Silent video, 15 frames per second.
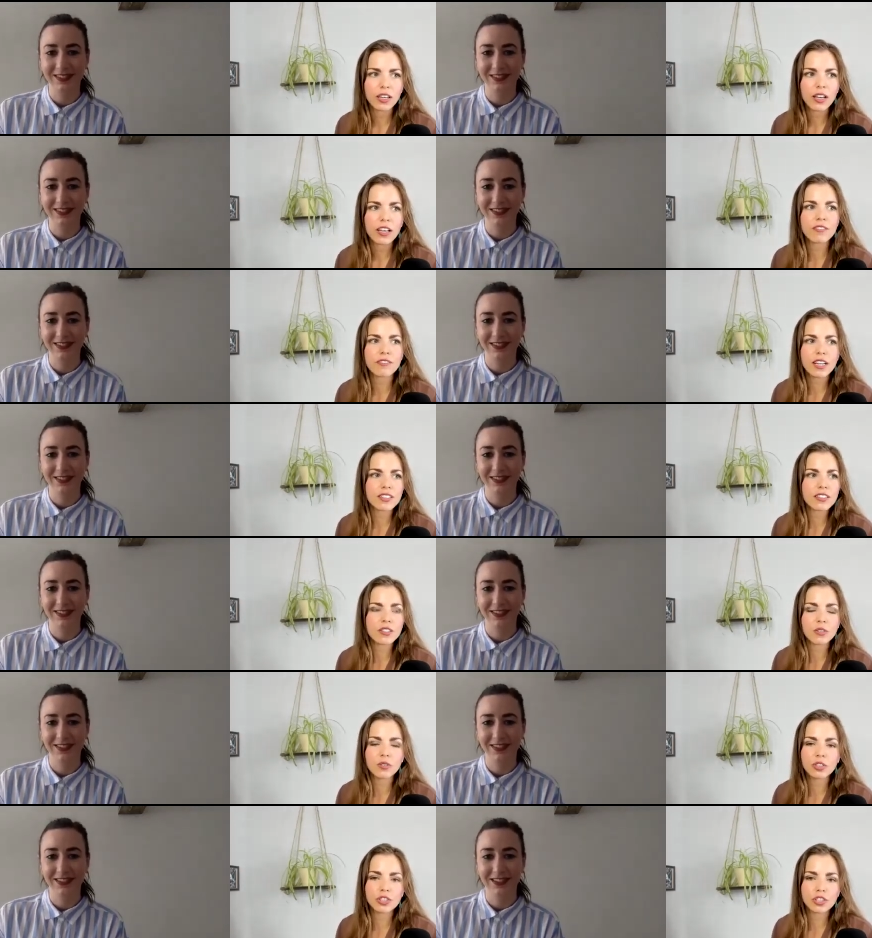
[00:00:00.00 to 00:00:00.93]
Speaker 1: If that's the
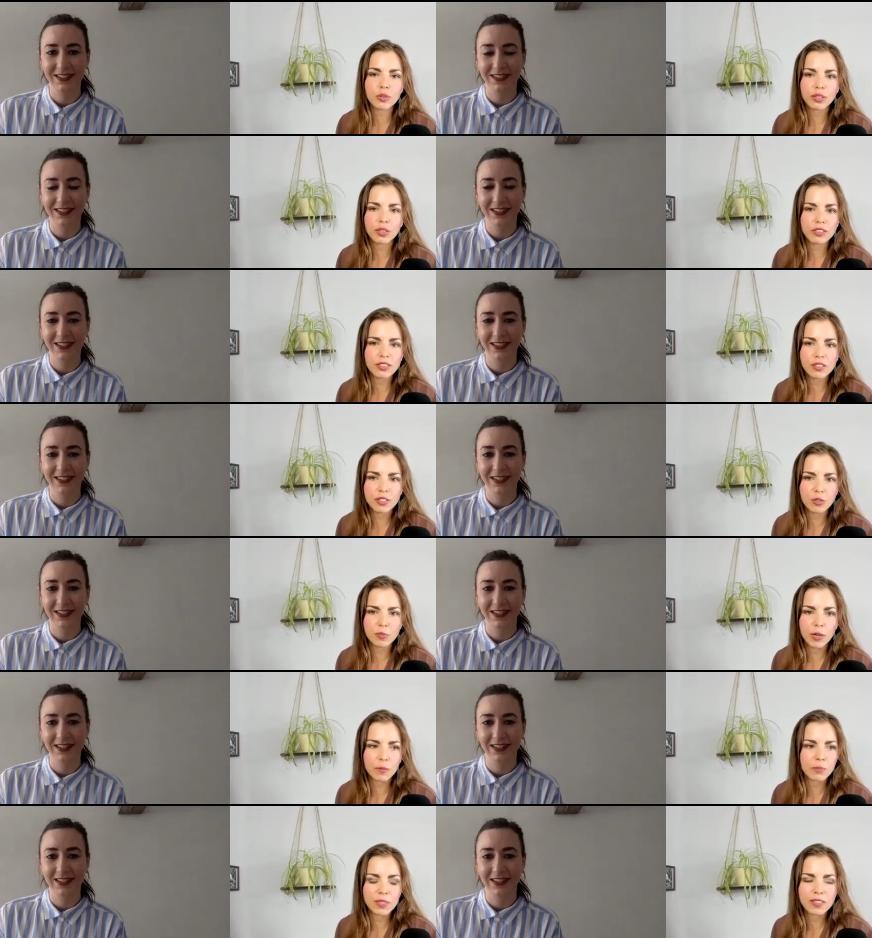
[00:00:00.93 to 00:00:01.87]
only show I listen to
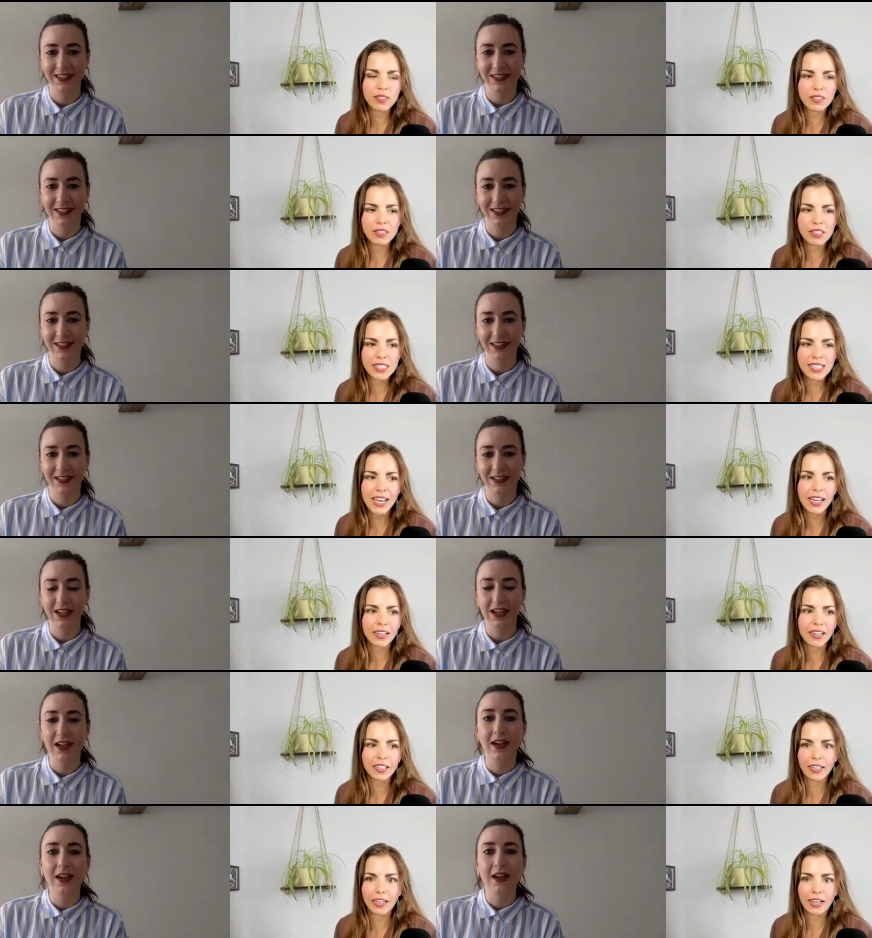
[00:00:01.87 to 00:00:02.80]
about business and tech,
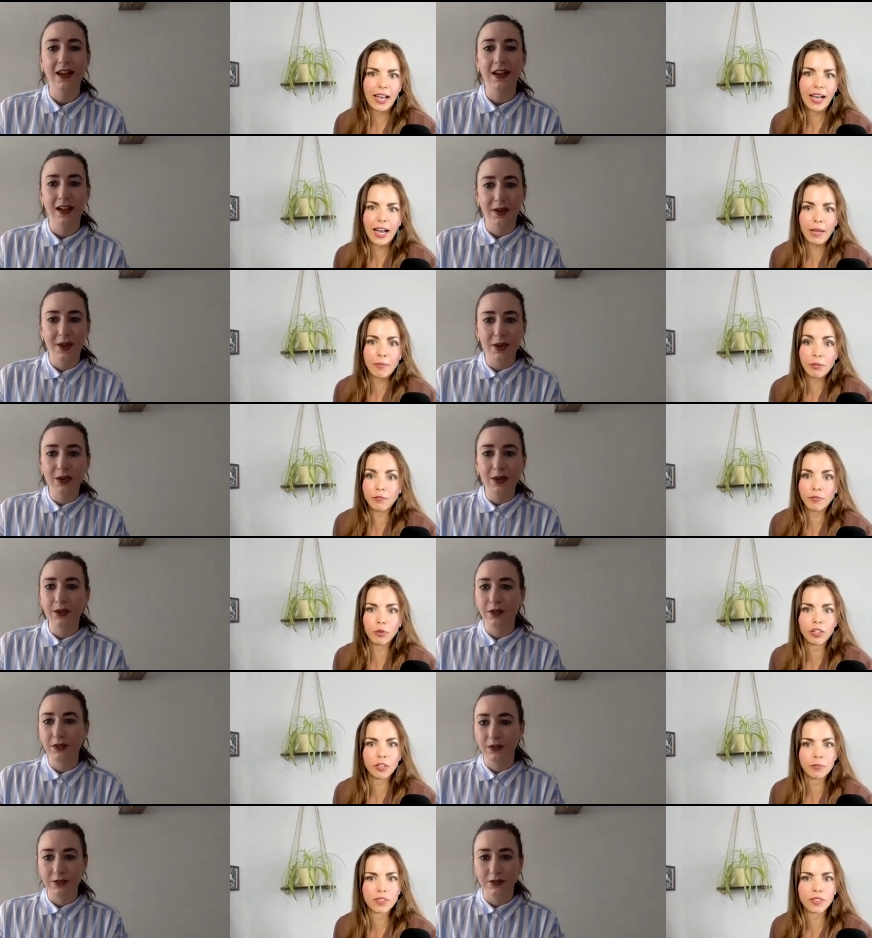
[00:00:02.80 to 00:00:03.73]
like I'm
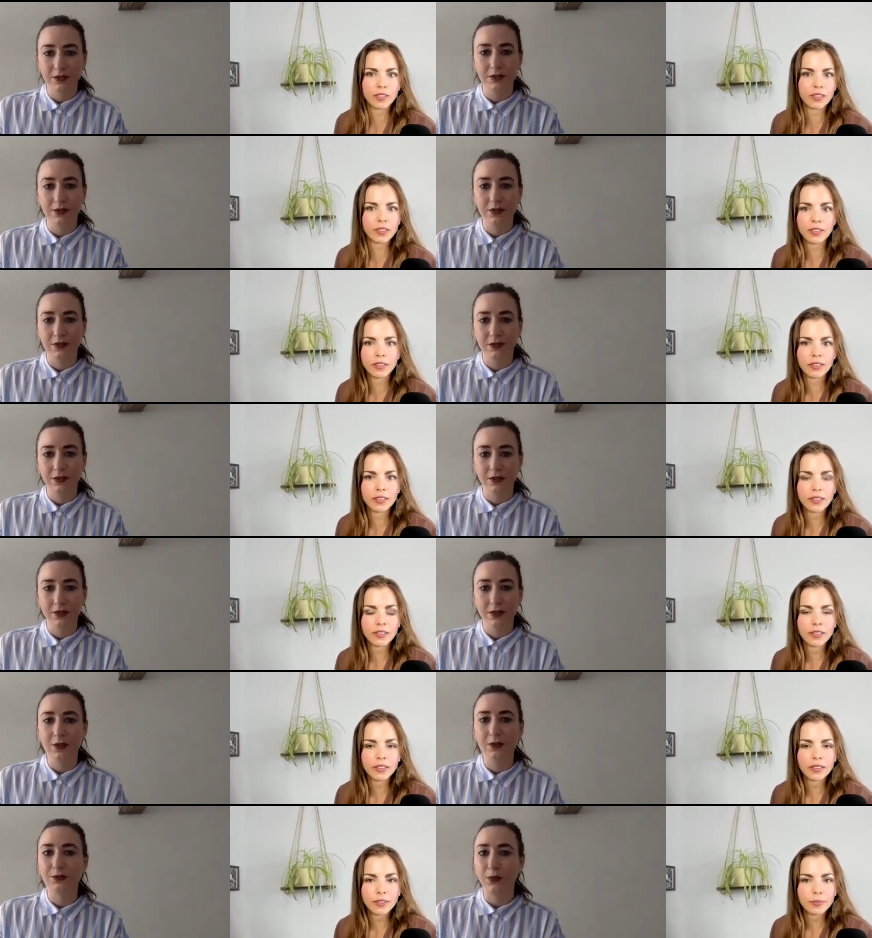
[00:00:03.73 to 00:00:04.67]
informed.
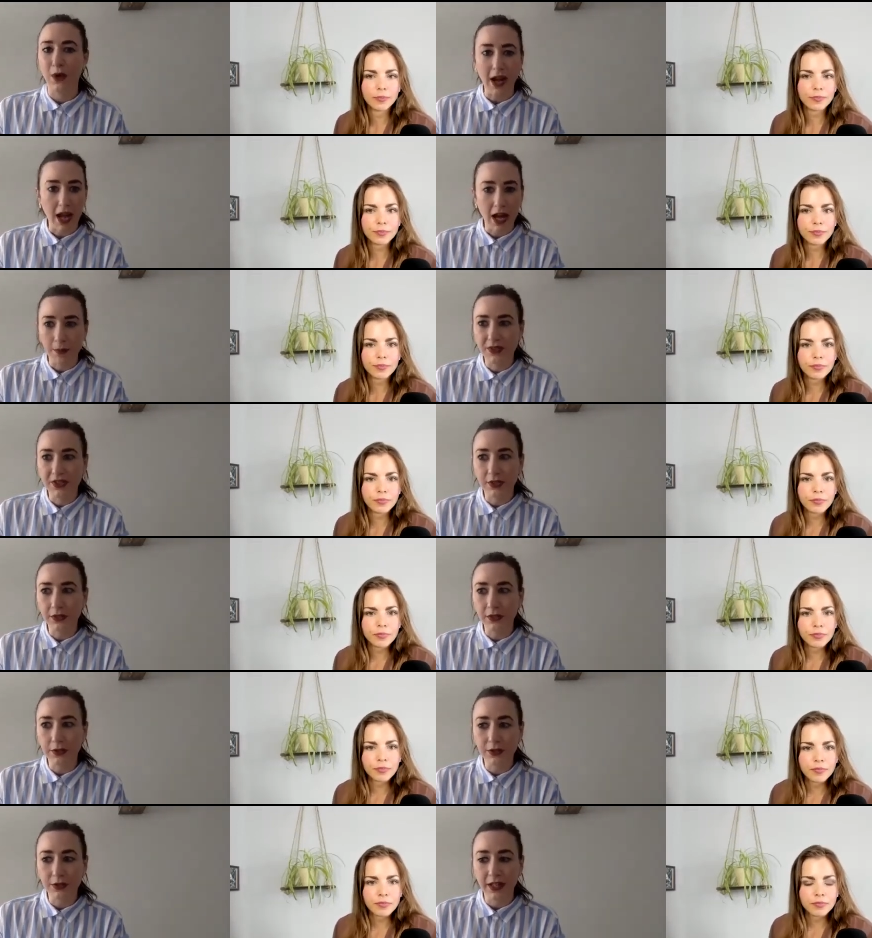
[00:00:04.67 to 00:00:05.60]
Right,
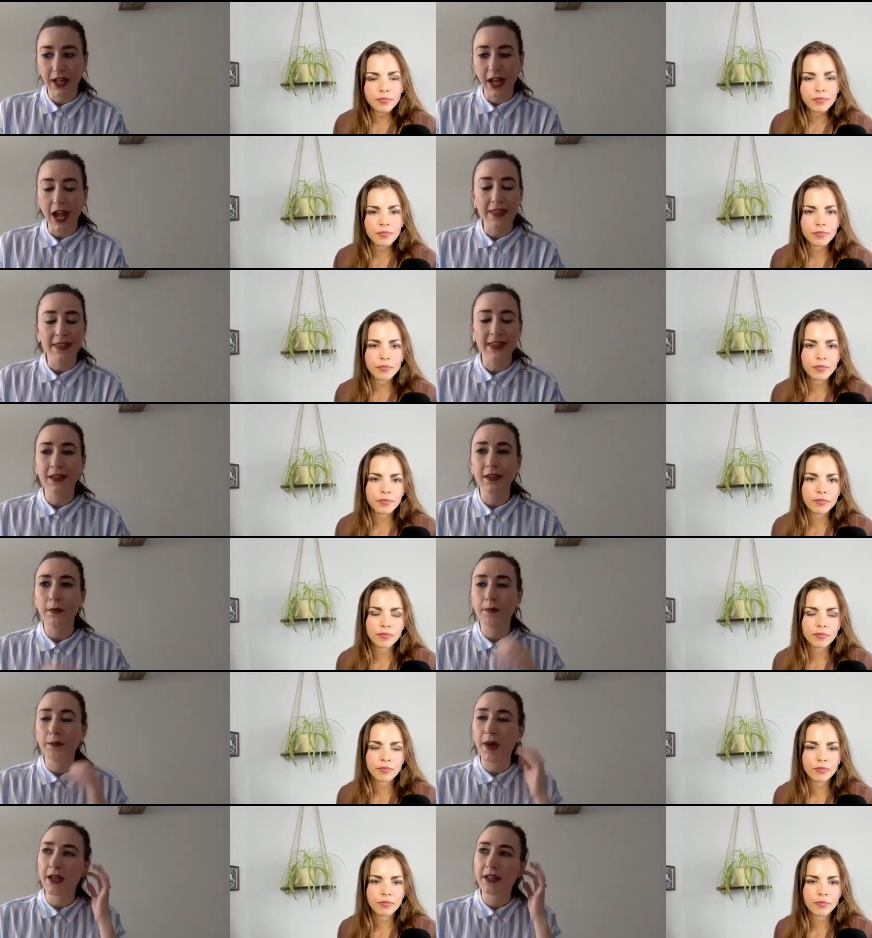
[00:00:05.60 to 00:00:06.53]
absolutely.
Speaker 2: I think
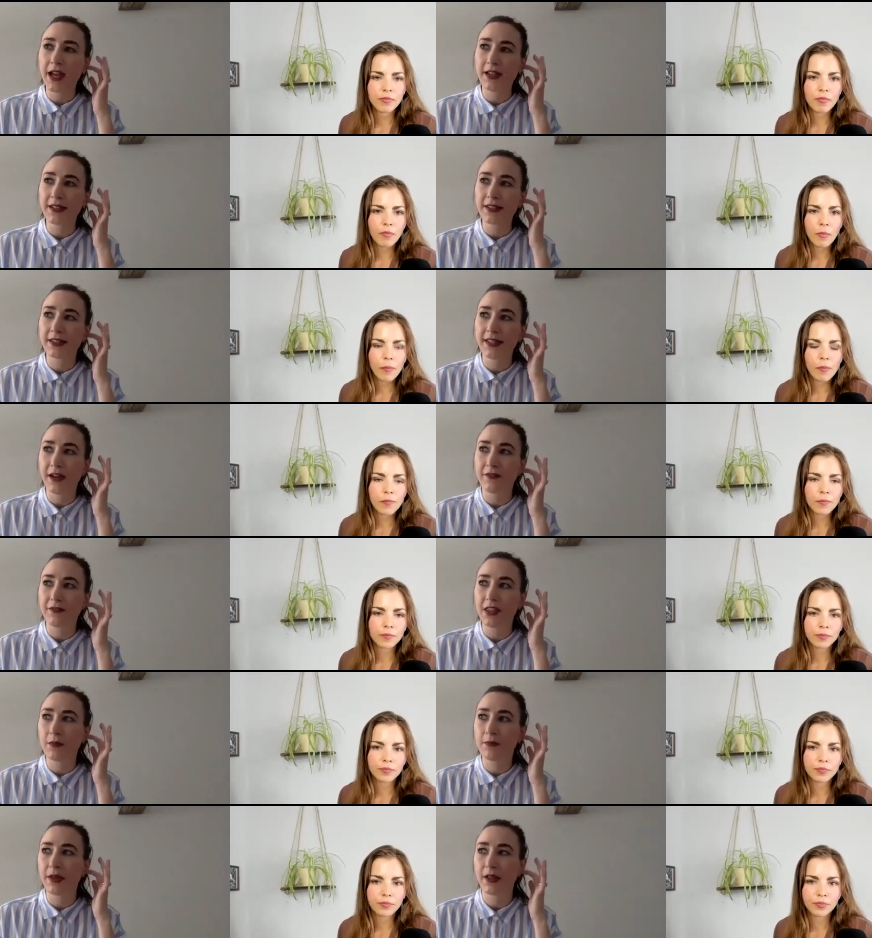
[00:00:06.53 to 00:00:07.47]
podcasts have the
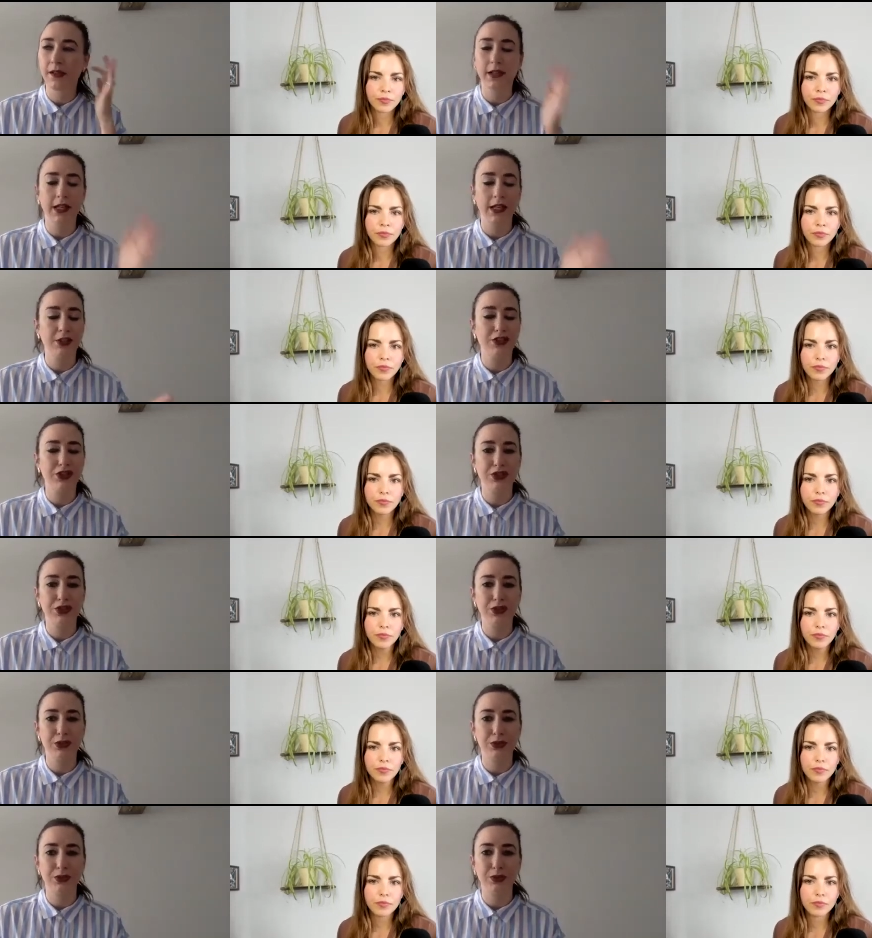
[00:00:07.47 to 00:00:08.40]
ability
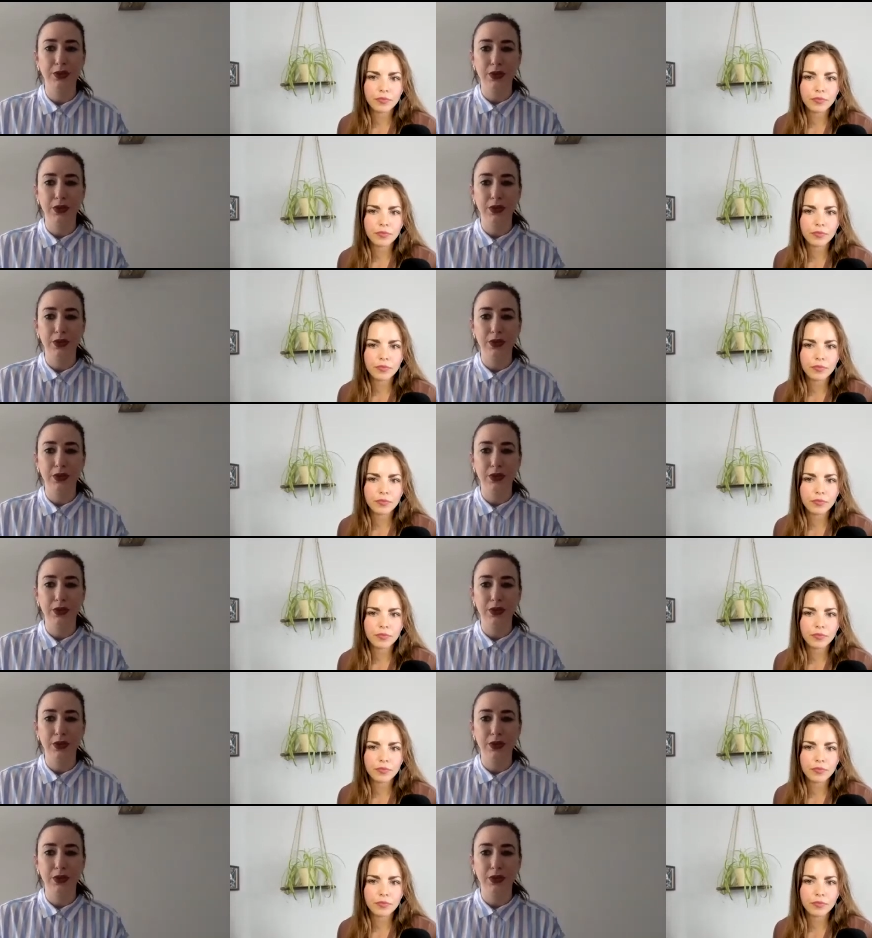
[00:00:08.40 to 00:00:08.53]
to